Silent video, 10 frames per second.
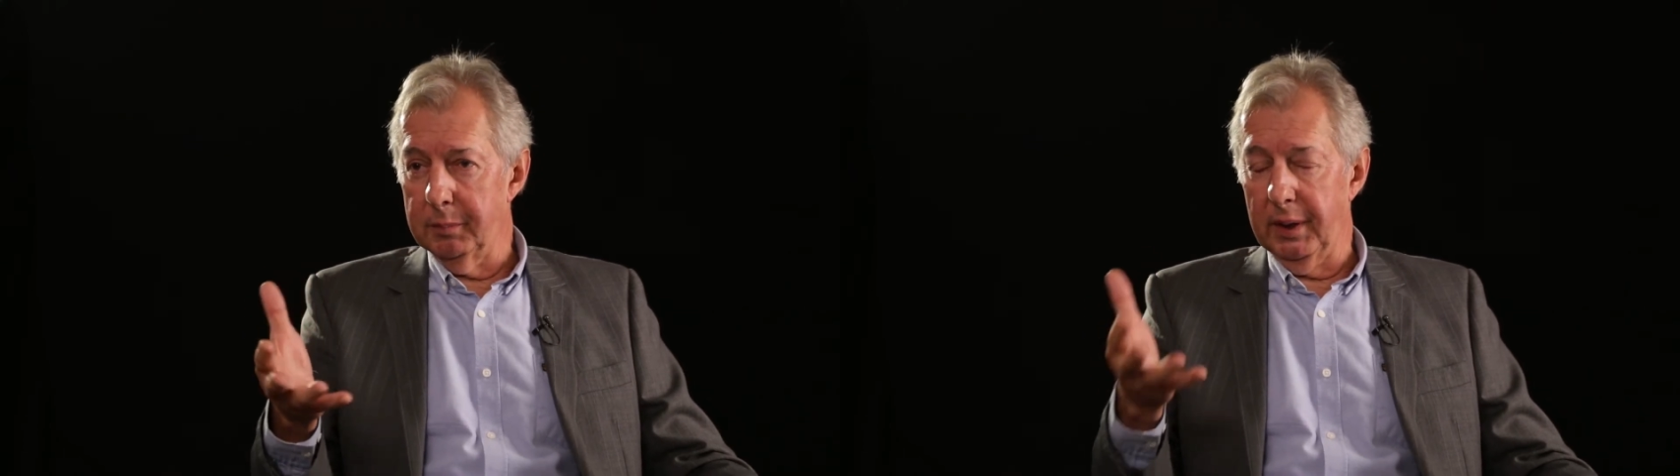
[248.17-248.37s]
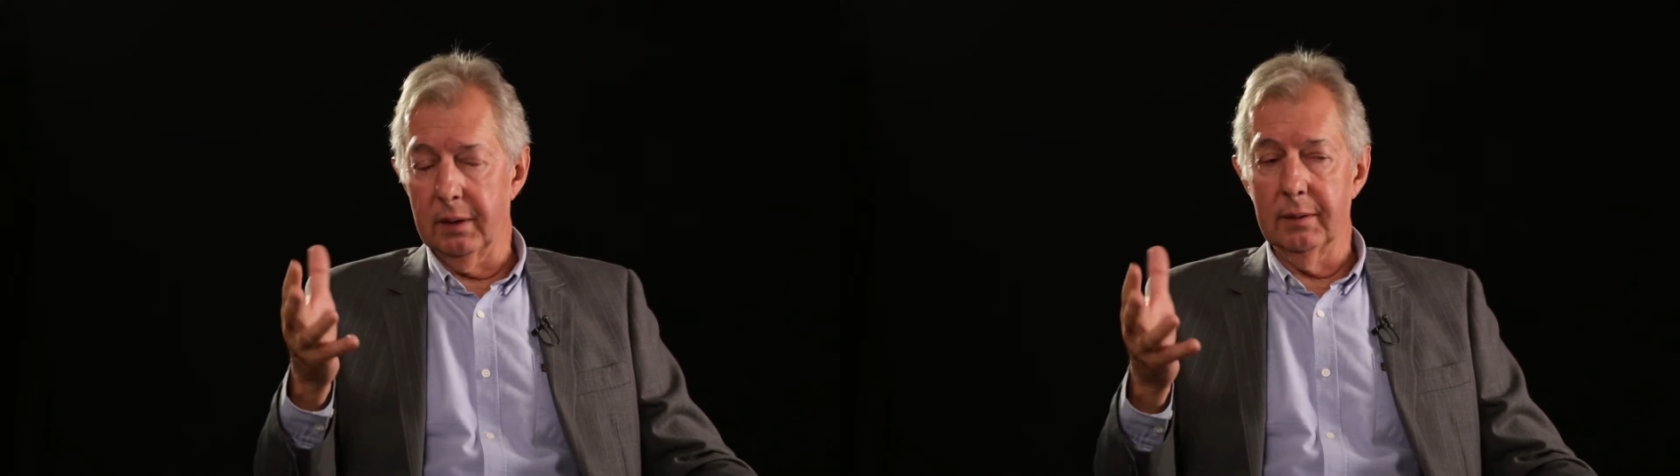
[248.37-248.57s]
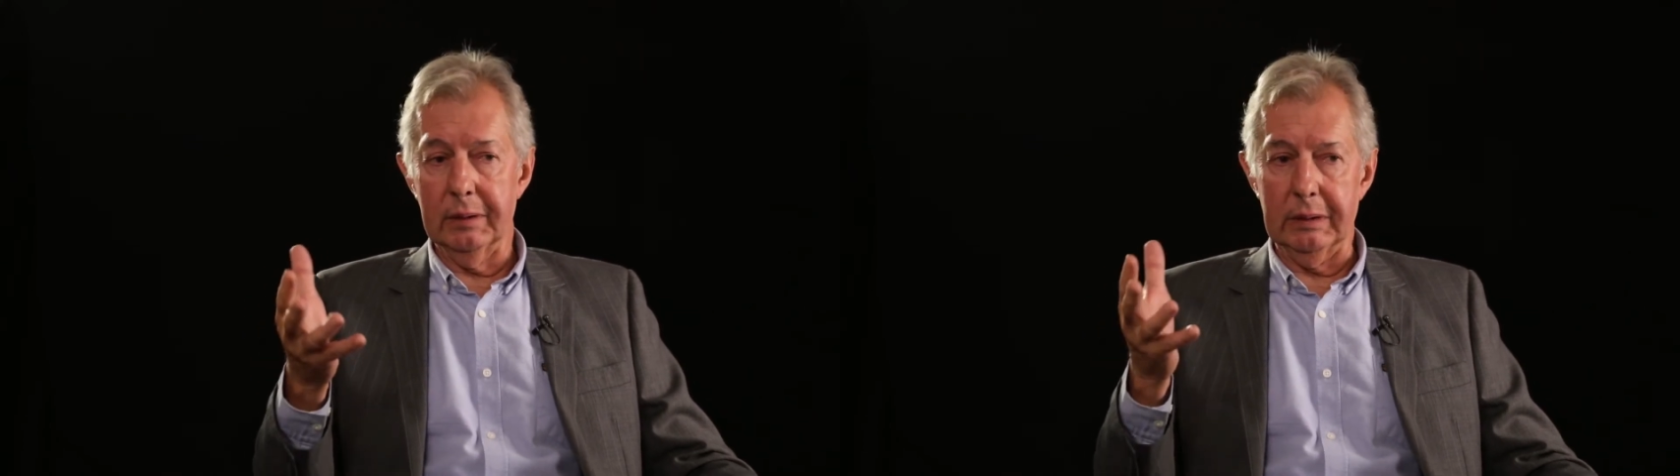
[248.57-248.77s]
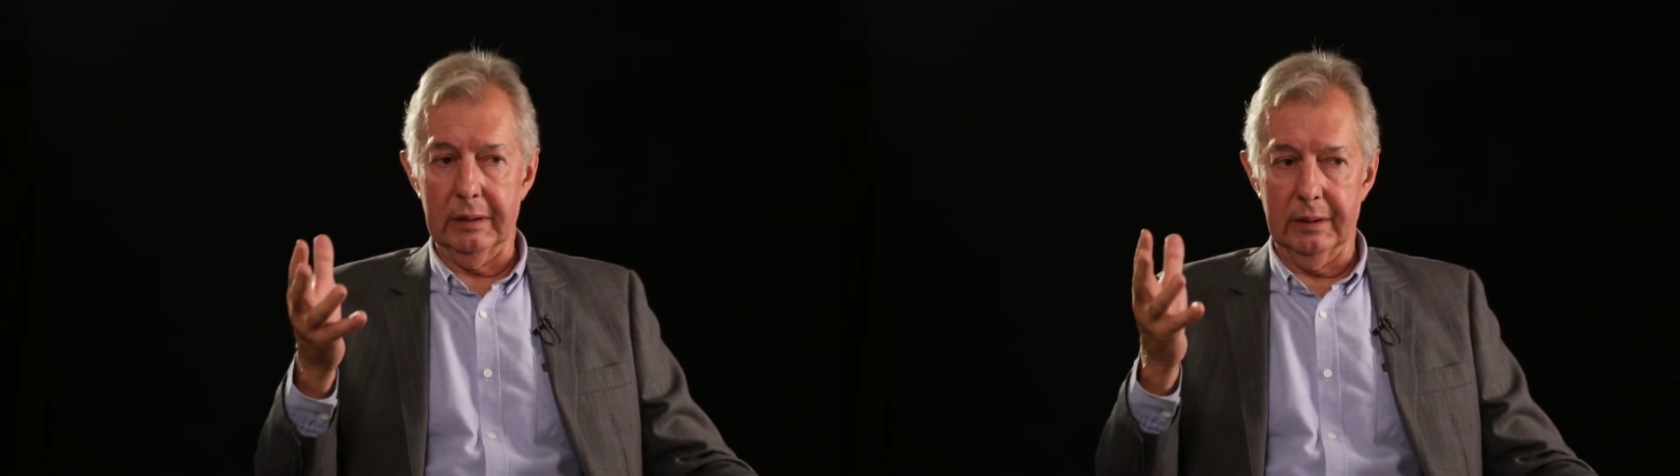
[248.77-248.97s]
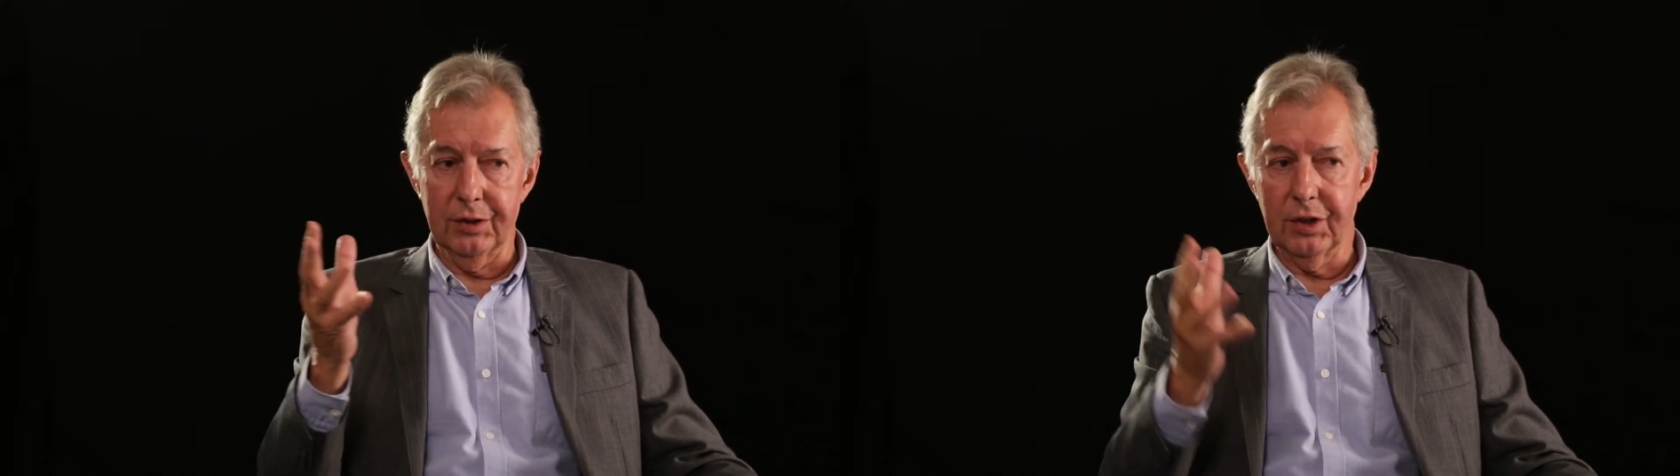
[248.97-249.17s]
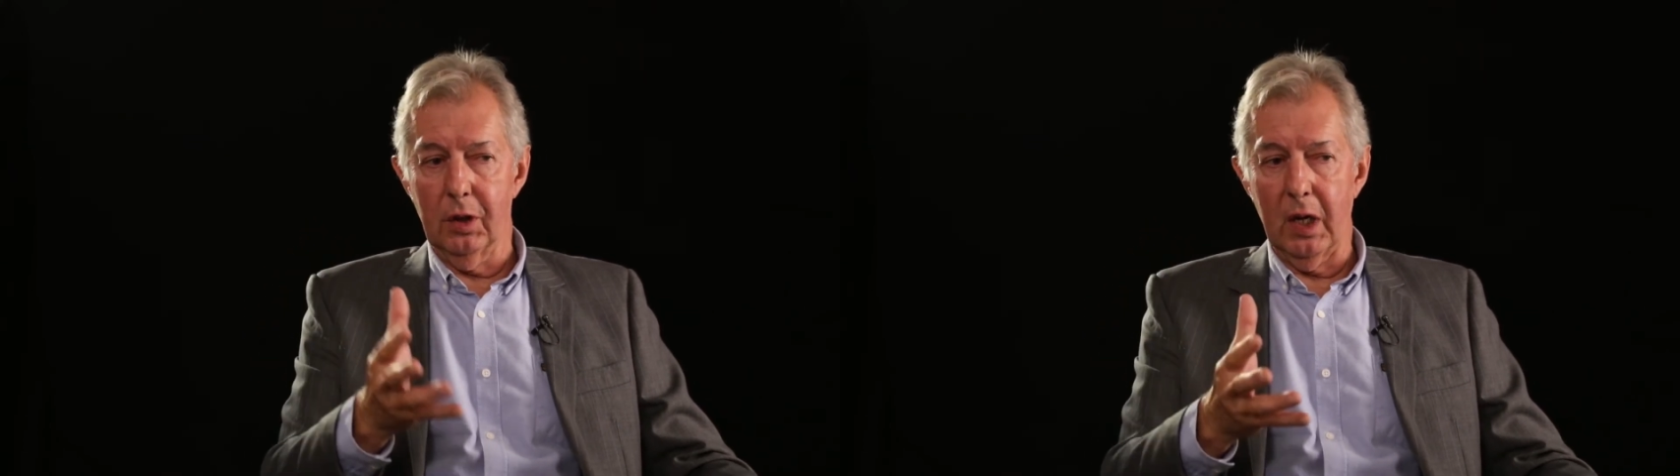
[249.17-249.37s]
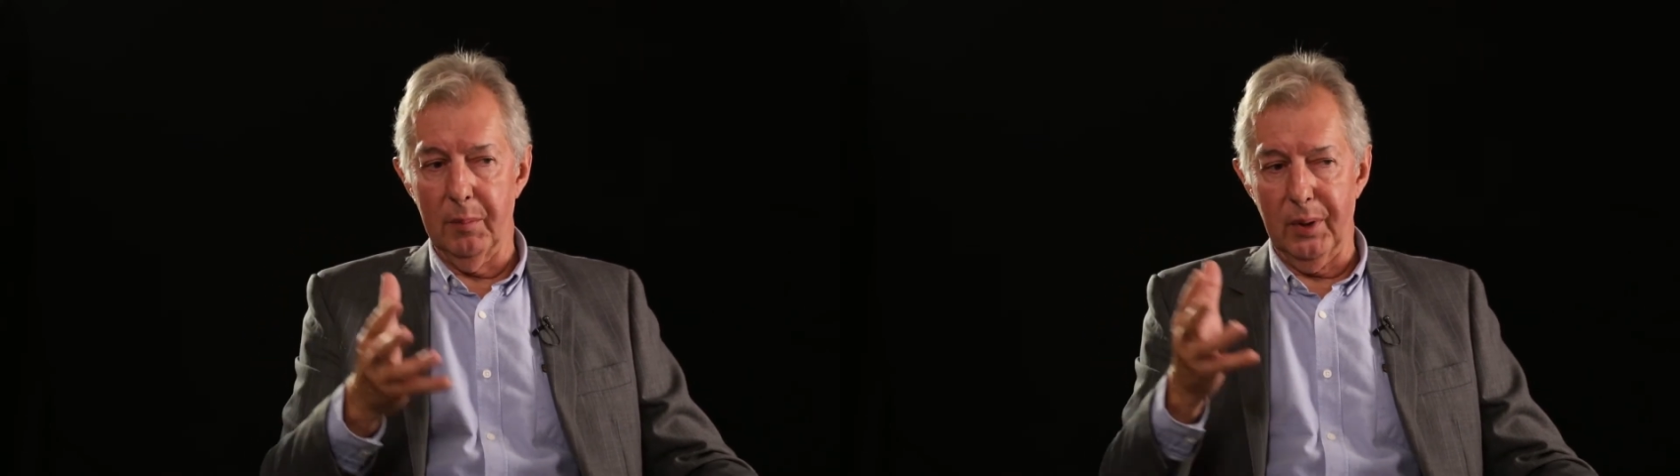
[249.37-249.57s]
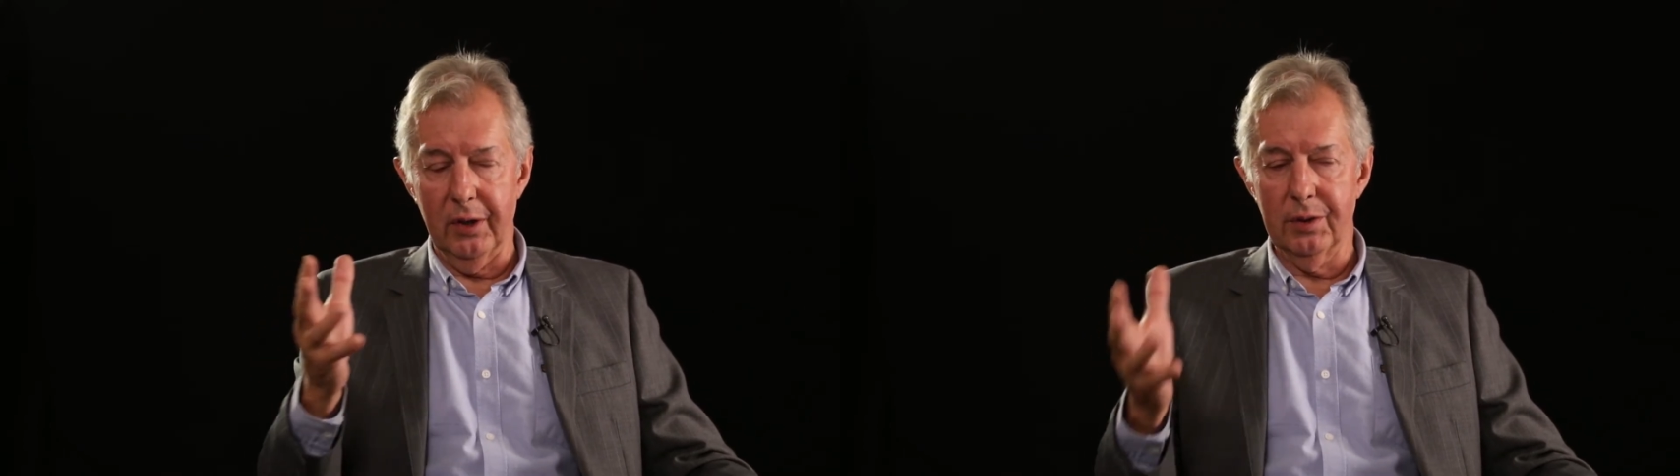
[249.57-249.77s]
But digital
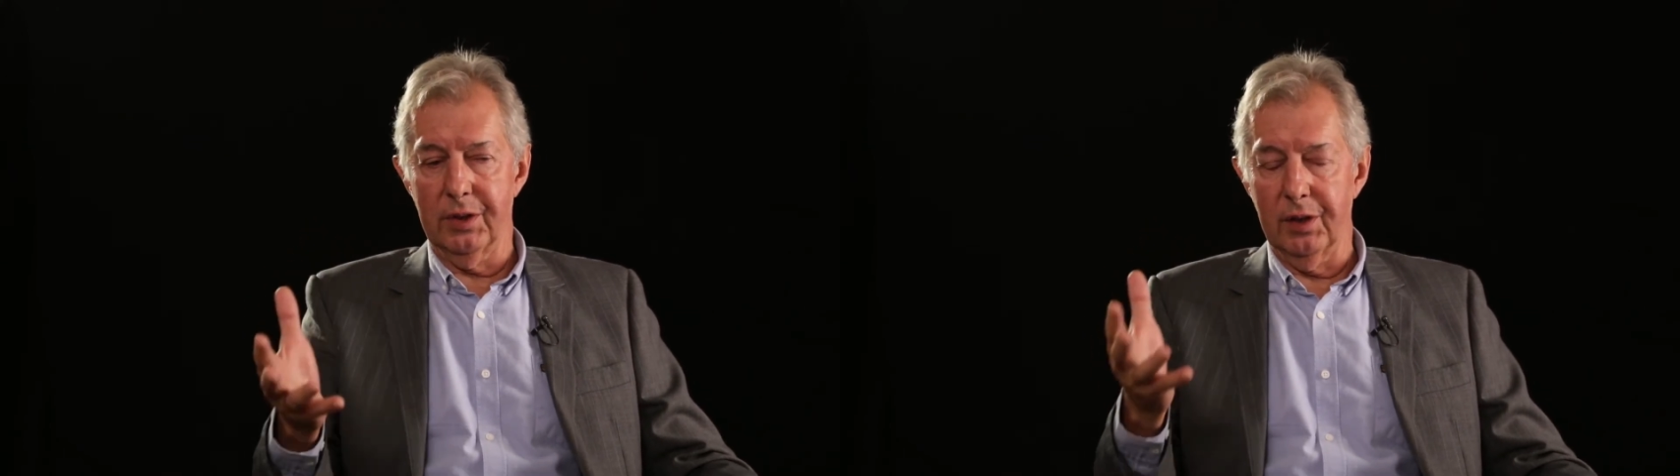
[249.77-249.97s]
librarians are